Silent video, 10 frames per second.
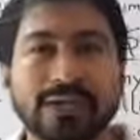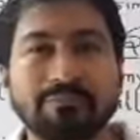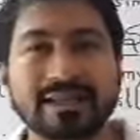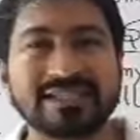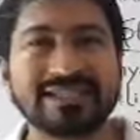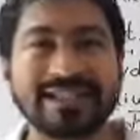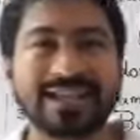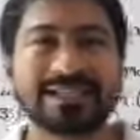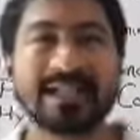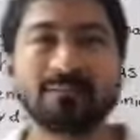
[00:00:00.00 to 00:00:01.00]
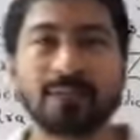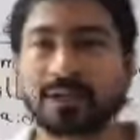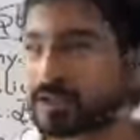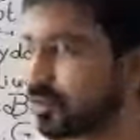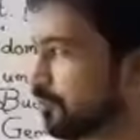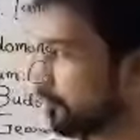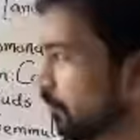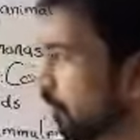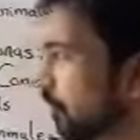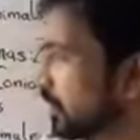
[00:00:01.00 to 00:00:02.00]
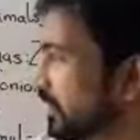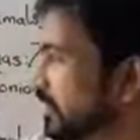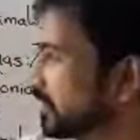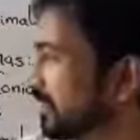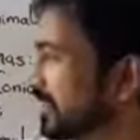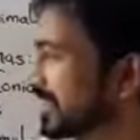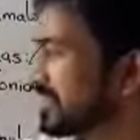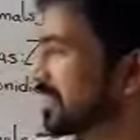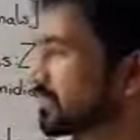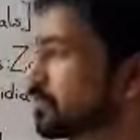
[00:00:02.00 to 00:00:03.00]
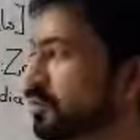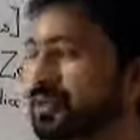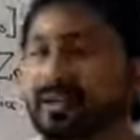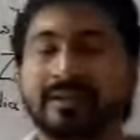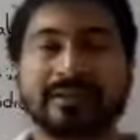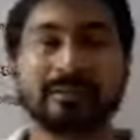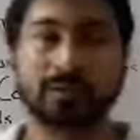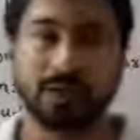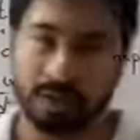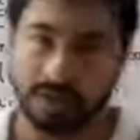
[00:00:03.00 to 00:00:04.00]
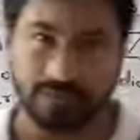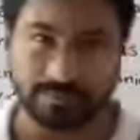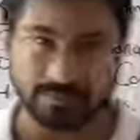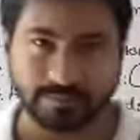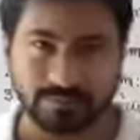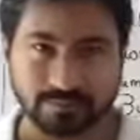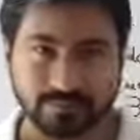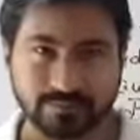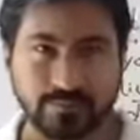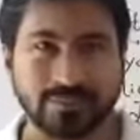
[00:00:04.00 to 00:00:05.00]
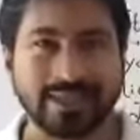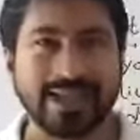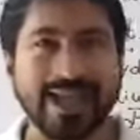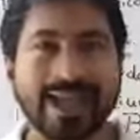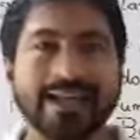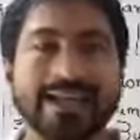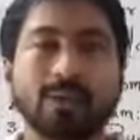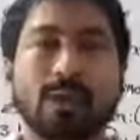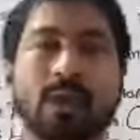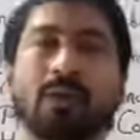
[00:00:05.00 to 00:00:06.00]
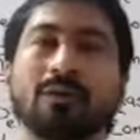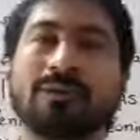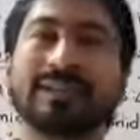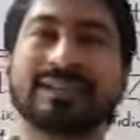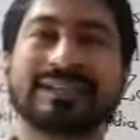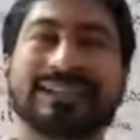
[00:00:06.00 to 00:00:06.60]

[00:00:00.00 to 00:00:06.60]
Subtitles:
basic examples for the asexual reproduction. Now, along with